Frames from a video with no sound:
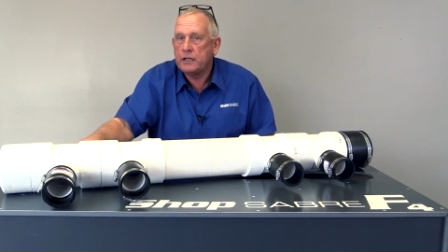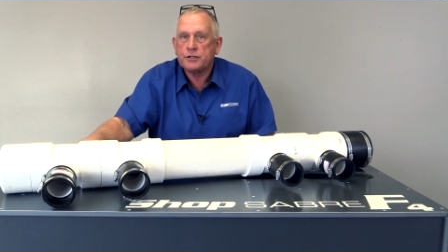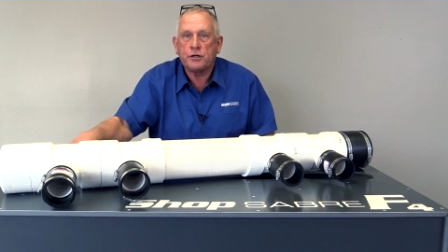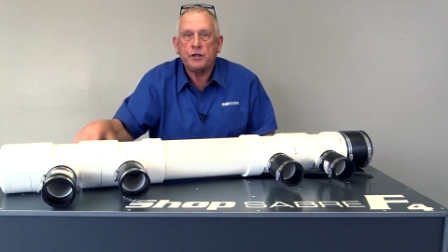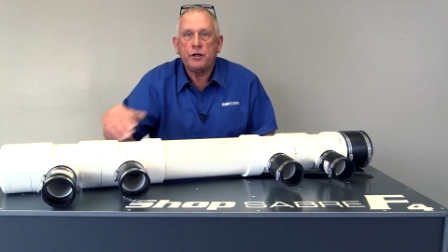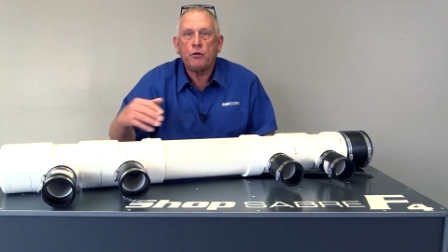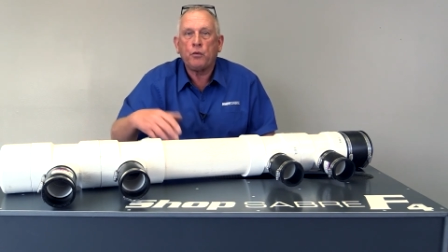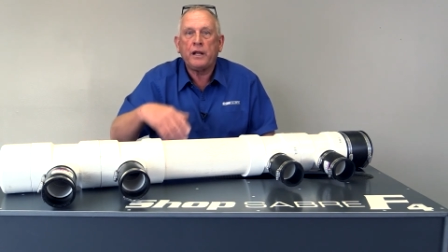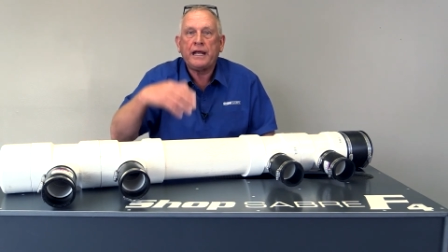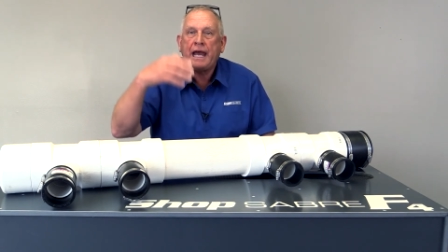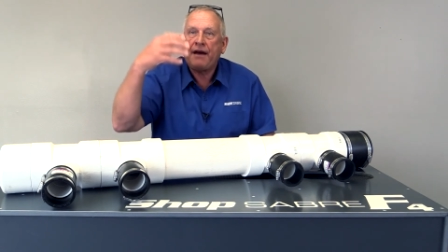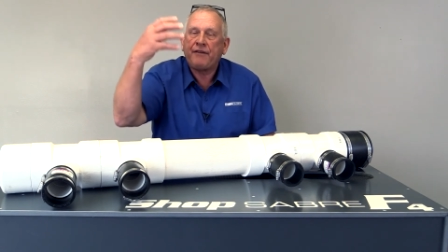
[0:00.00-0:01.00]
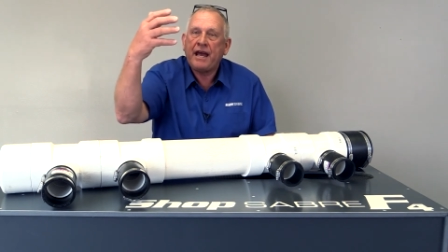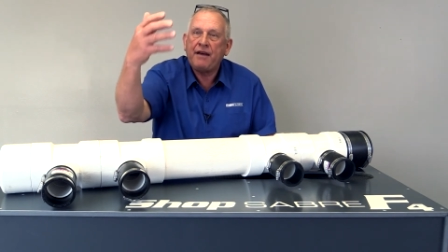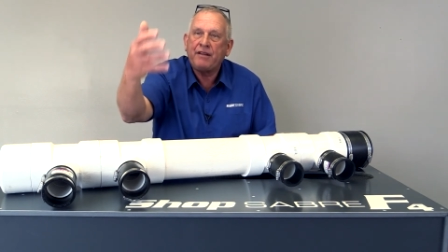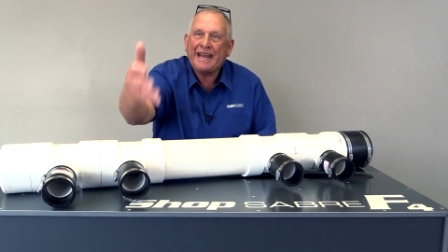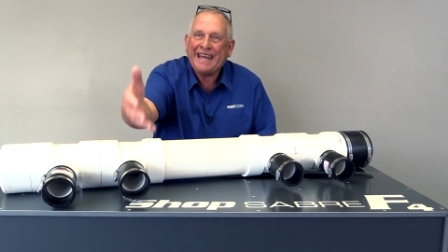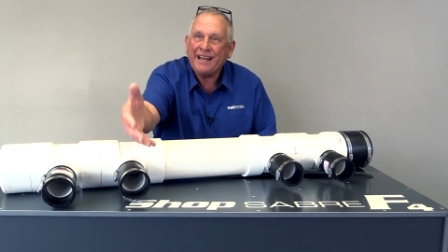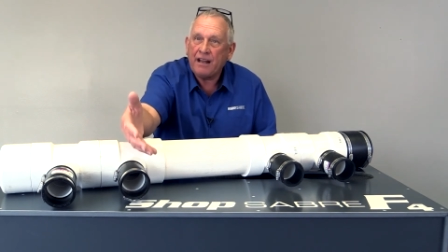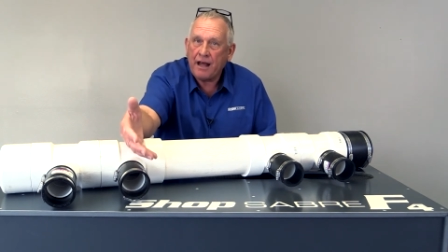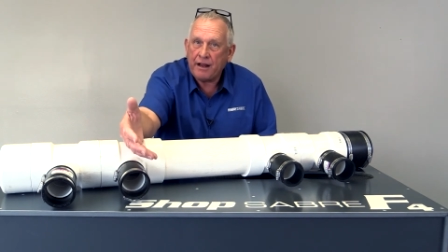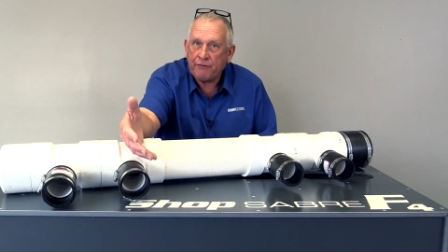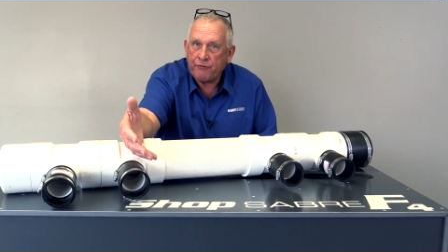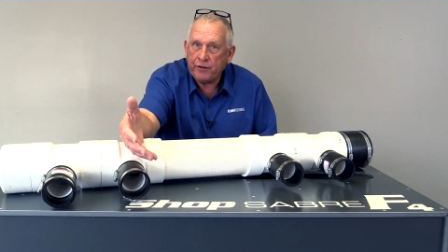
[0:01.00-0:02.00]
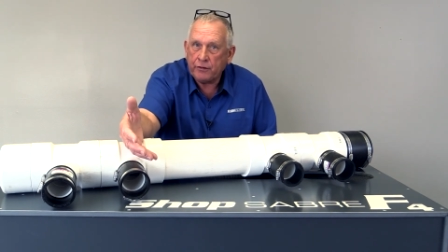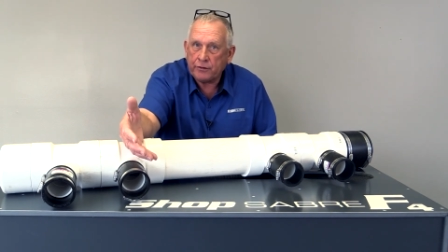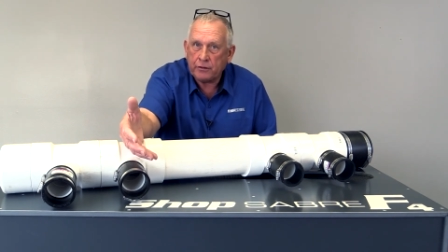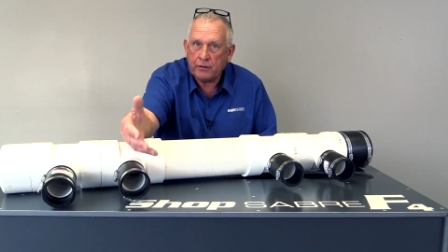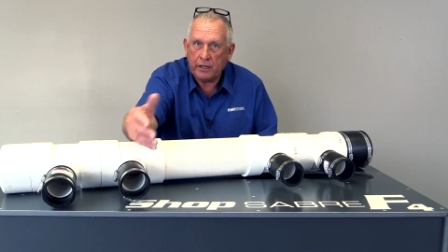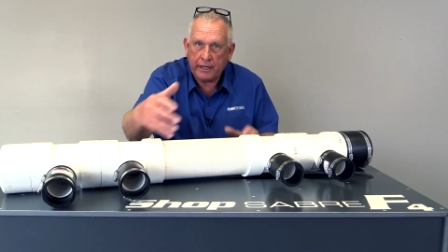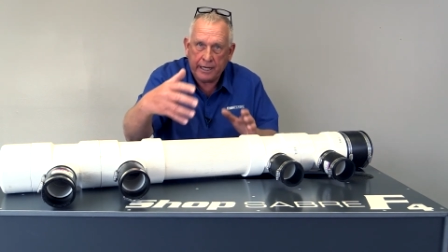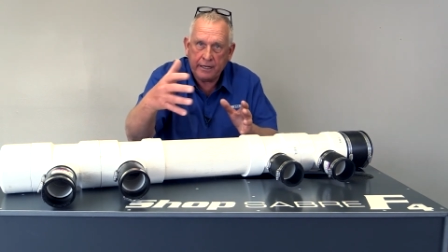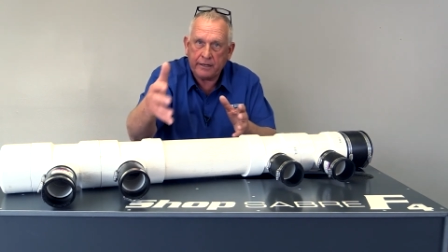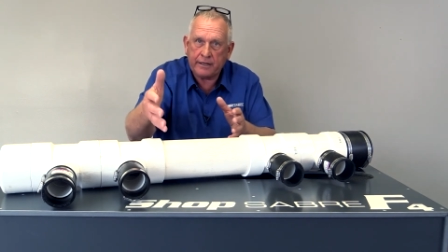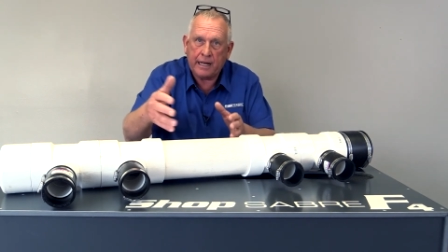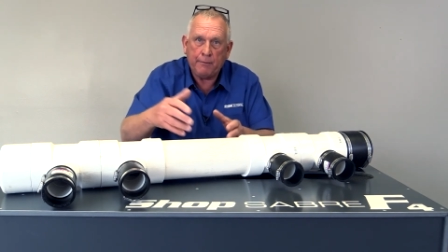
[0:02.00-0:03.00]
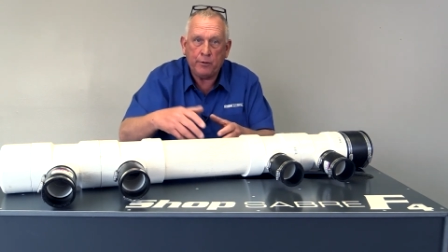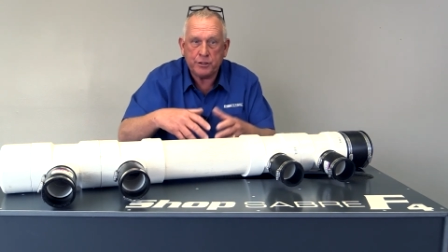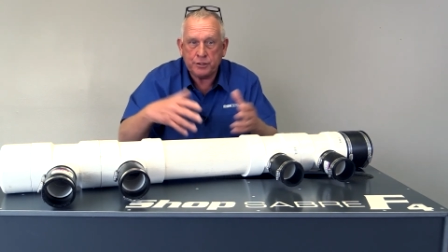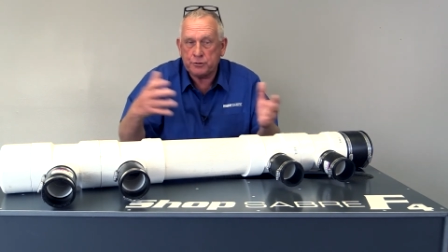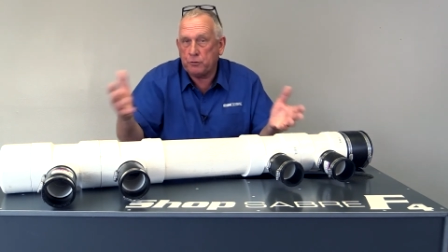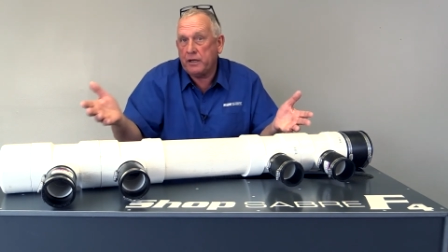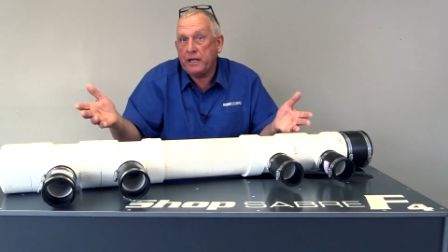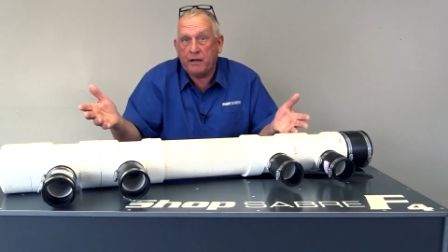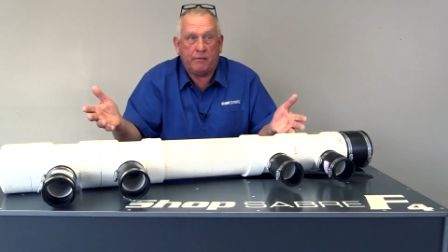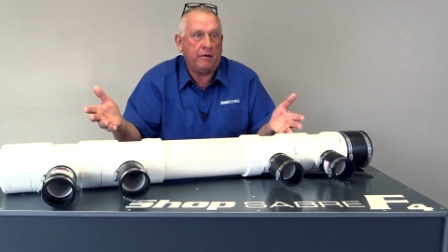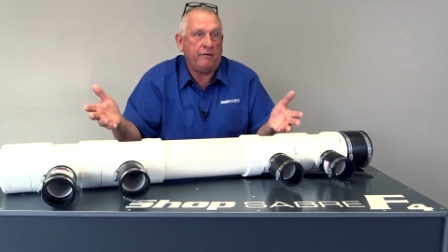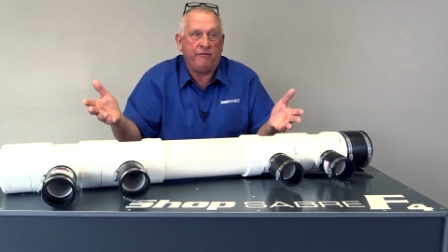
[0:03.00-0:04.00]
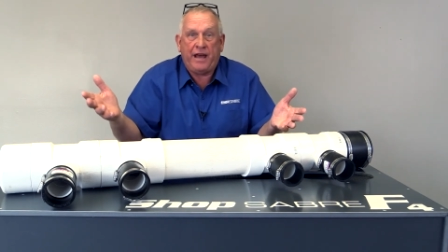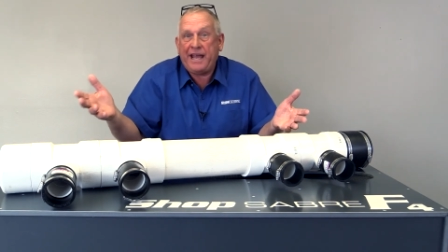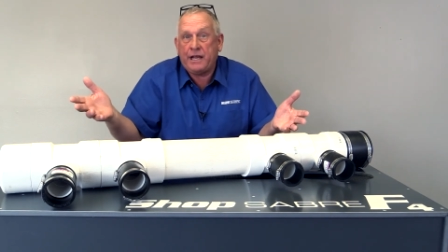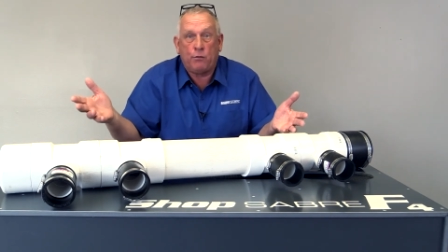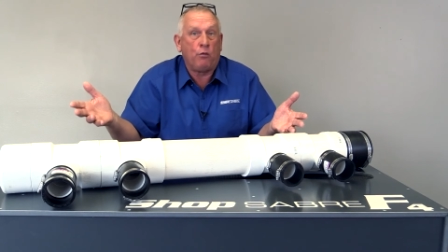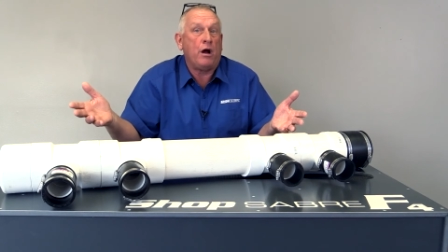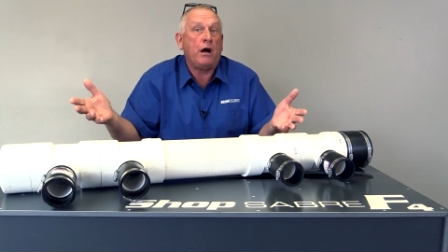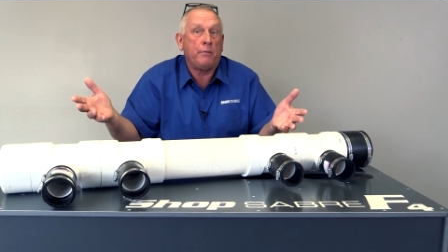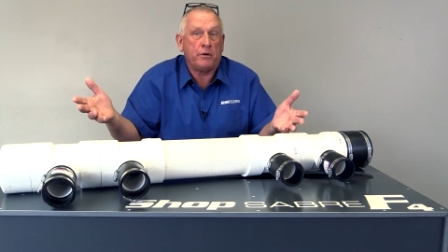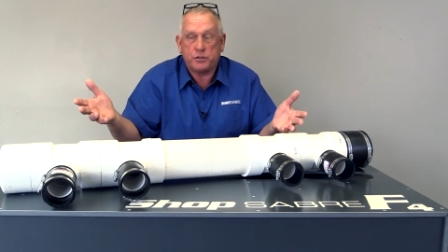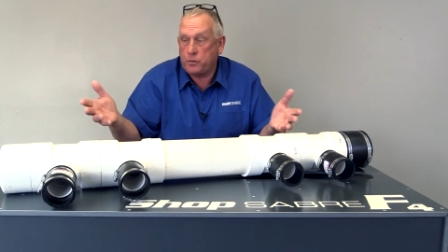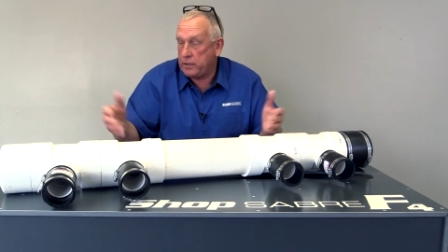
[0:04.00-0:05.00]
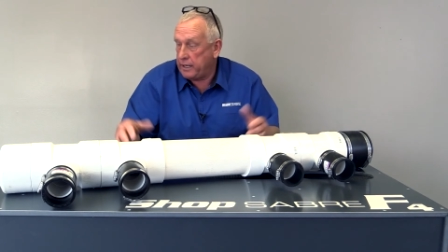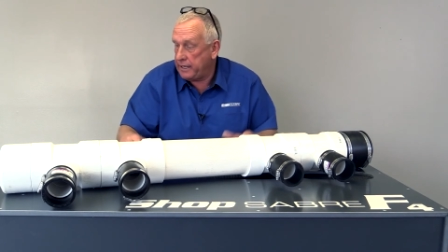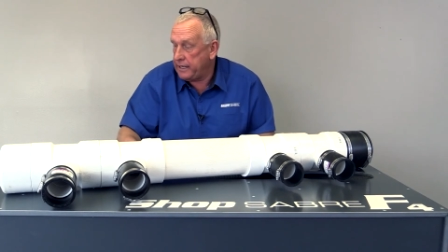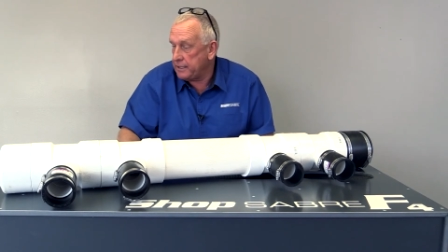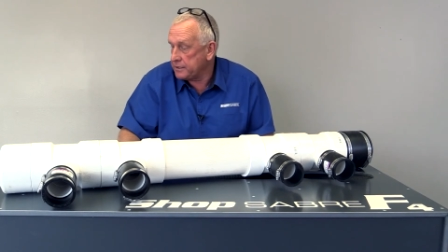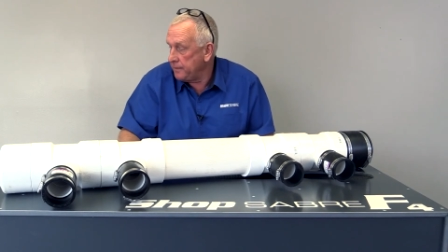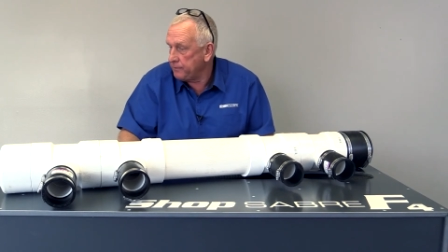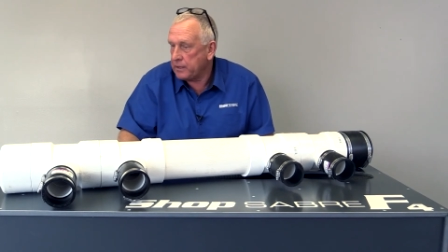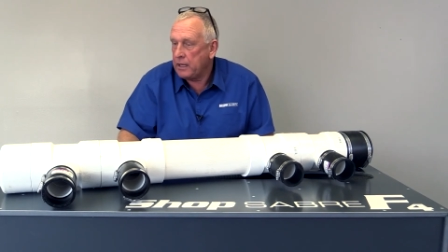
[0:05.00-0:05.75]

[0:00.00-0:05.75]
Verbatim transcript: So you don't really have to have an inline filter ahead of time, which is really a, a vacuum robber is what it is.